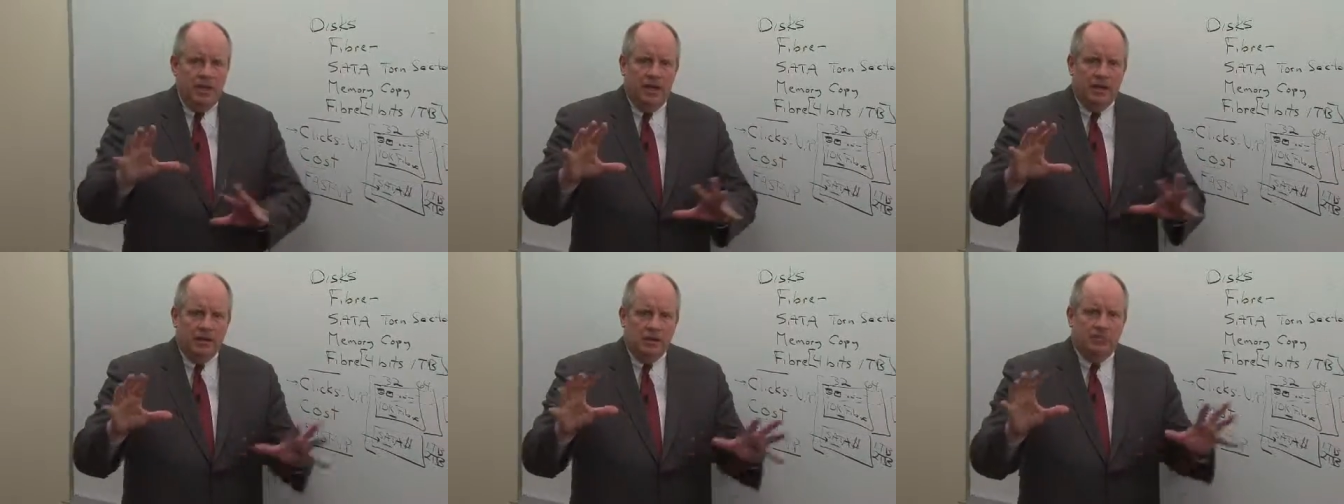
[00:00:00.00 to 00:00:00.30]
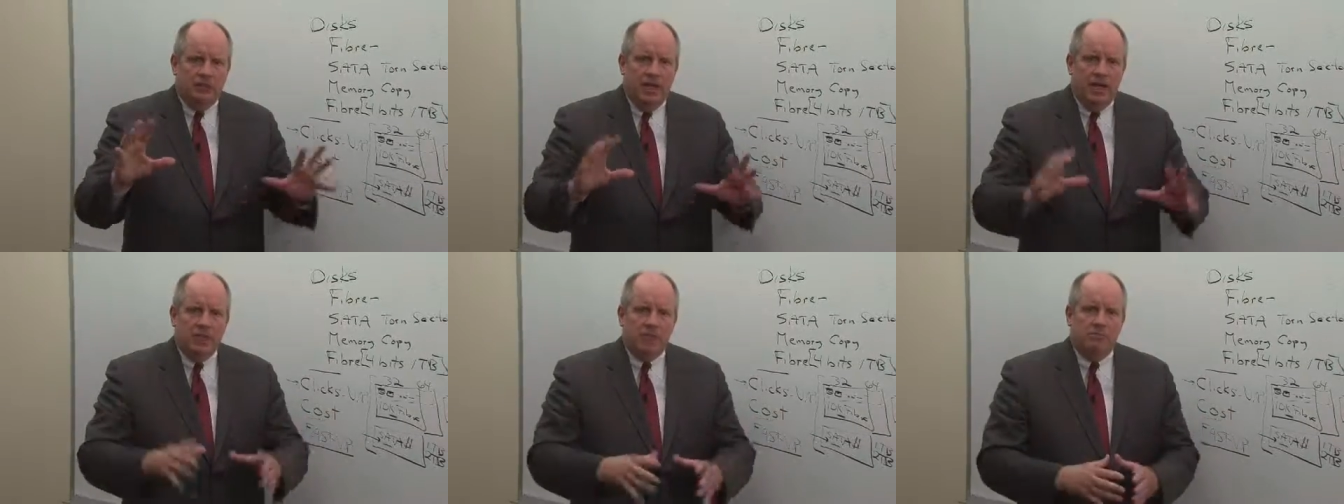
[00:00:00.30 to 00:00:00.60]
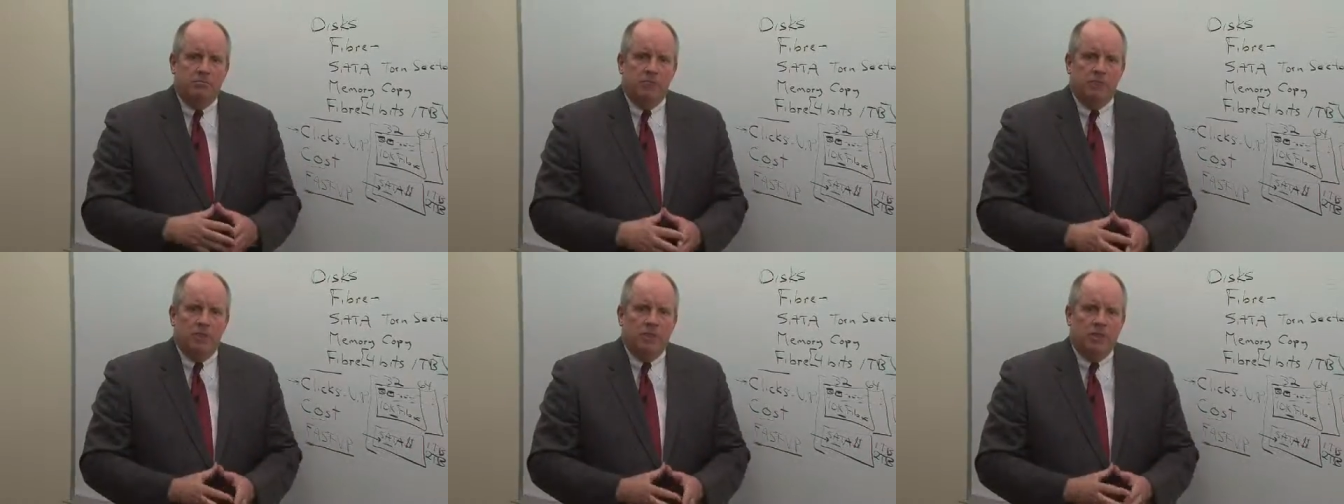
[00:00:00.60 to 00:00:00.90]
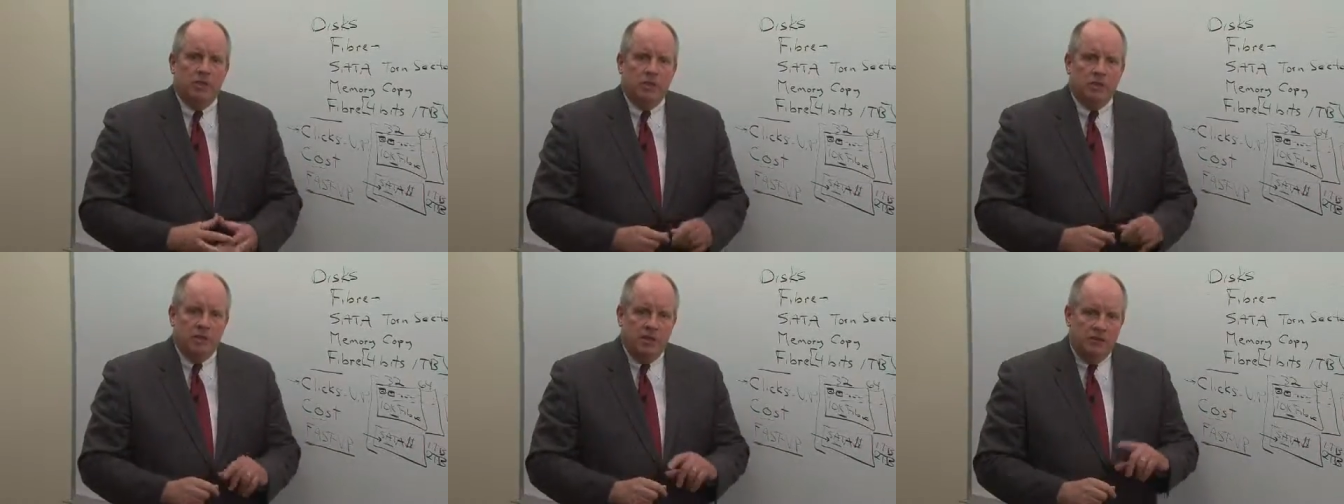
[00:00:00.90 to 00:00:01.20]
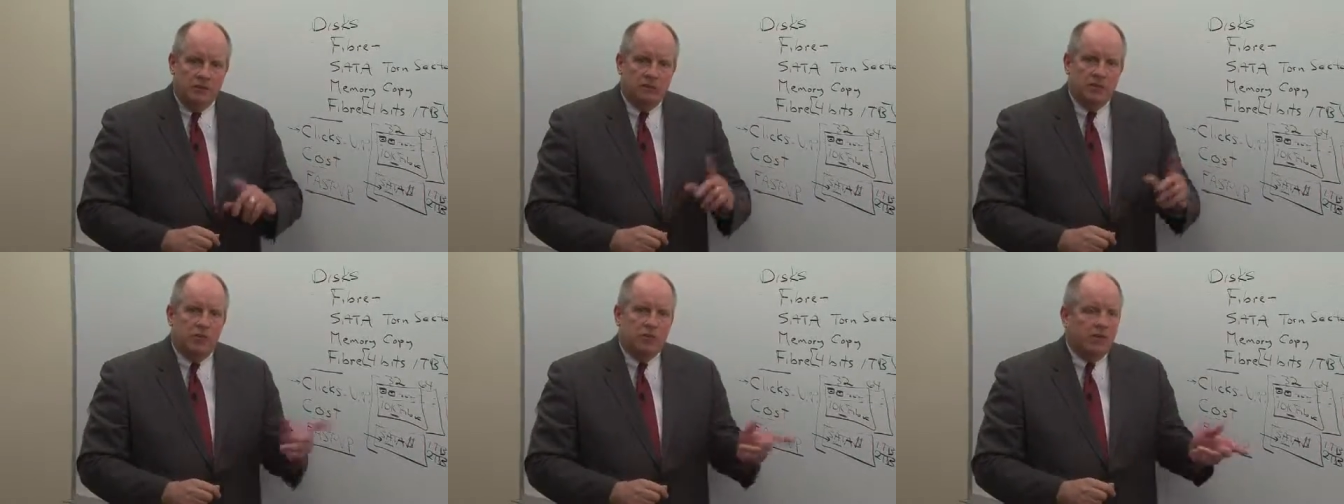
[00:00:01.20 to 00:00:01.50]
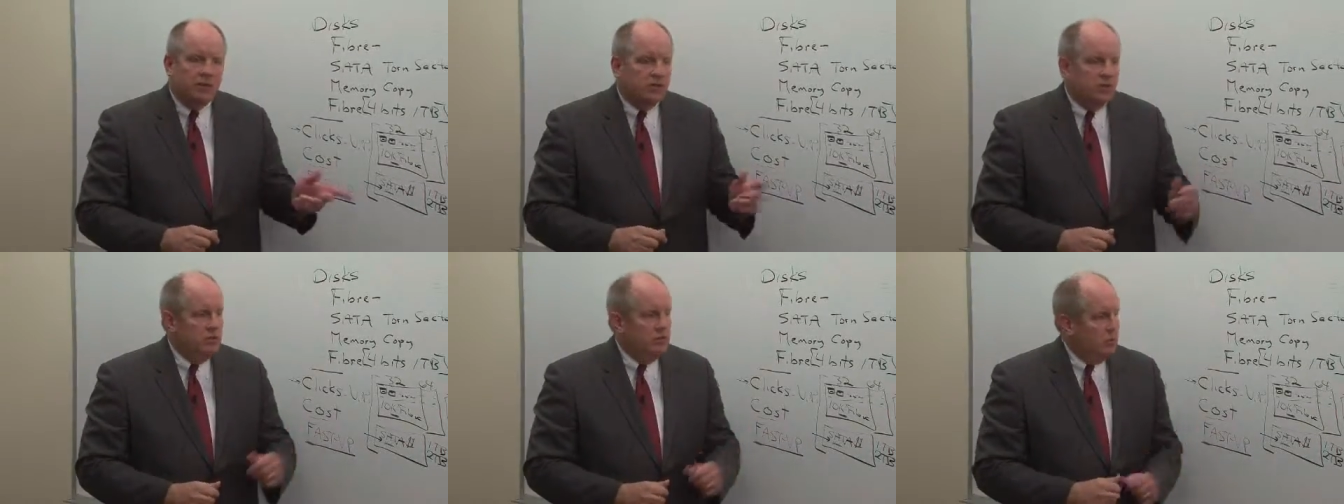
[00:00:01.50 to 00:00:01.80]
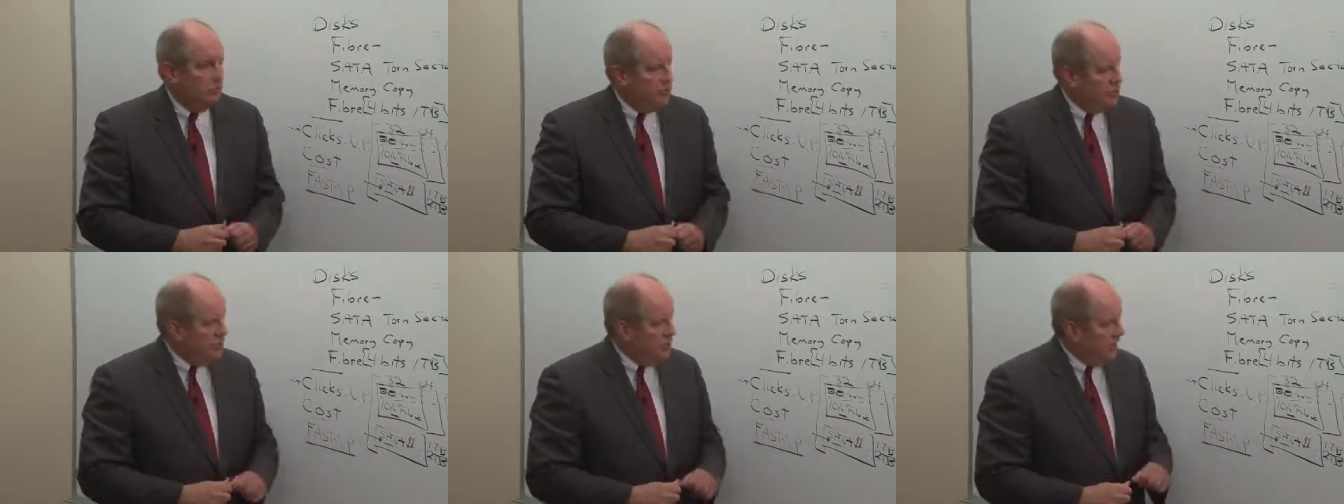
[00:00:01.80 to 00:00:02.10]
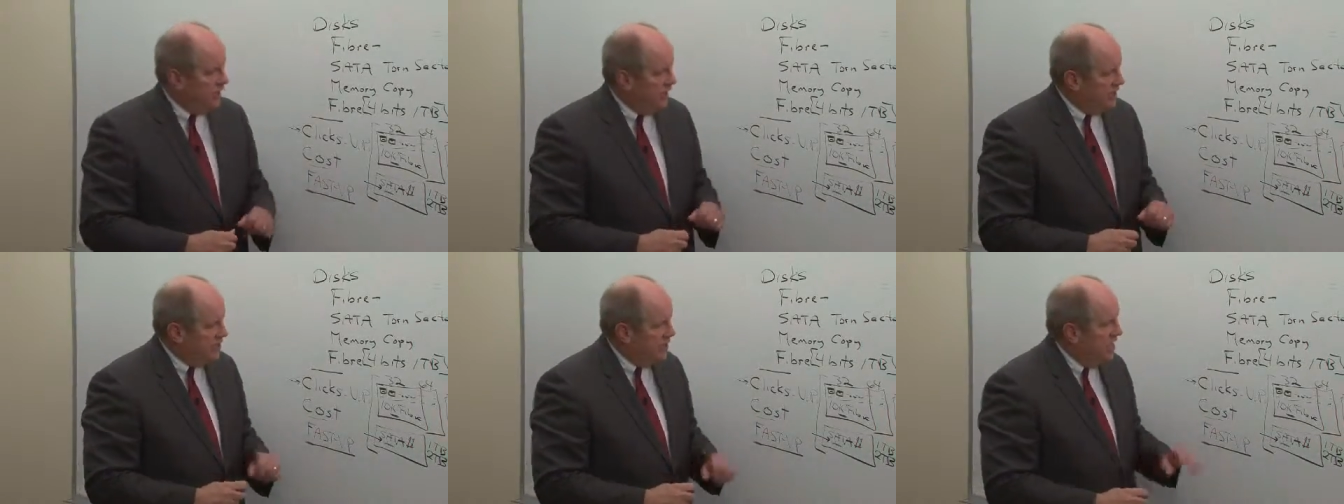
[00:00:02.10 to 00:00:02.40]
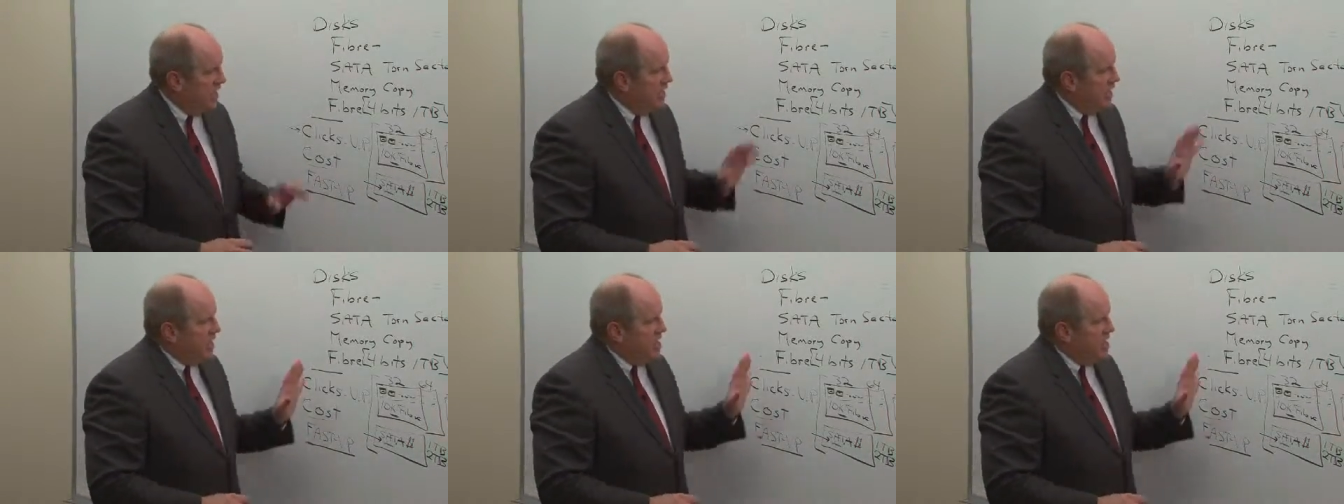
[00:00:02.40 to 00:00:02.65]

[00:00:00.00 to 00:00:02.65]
that expands a big area, they've still got two more sites.